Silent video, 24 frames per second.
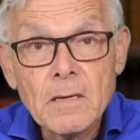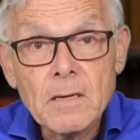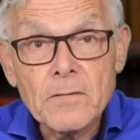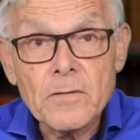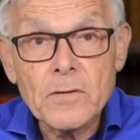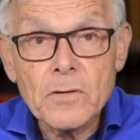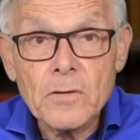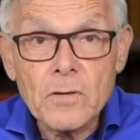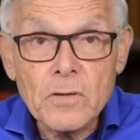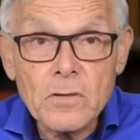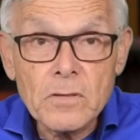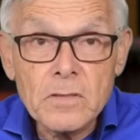
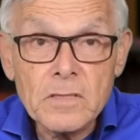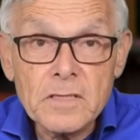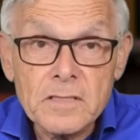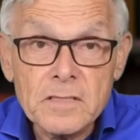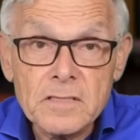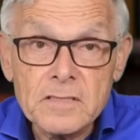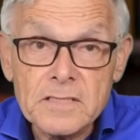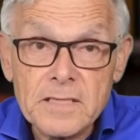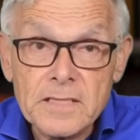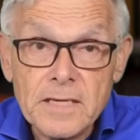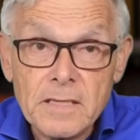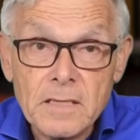The earlier
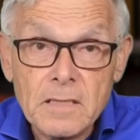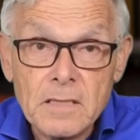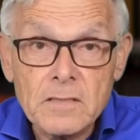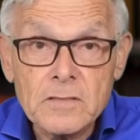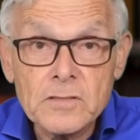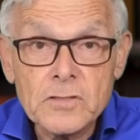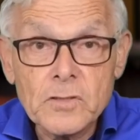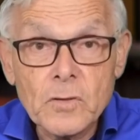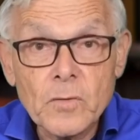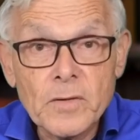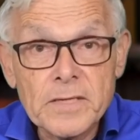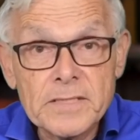
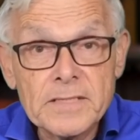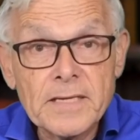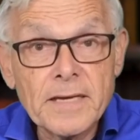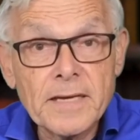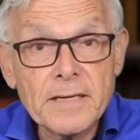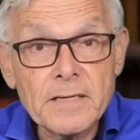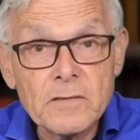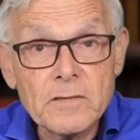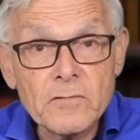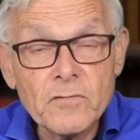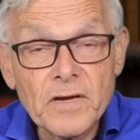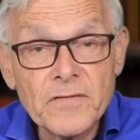settlers, who had
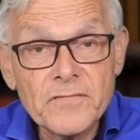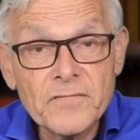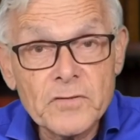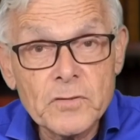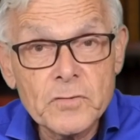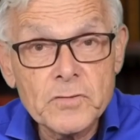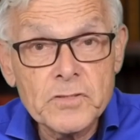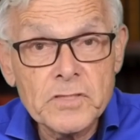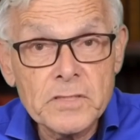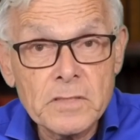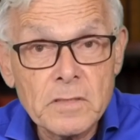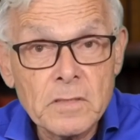taken
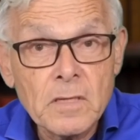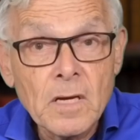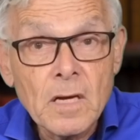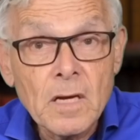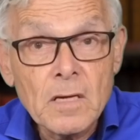refuge in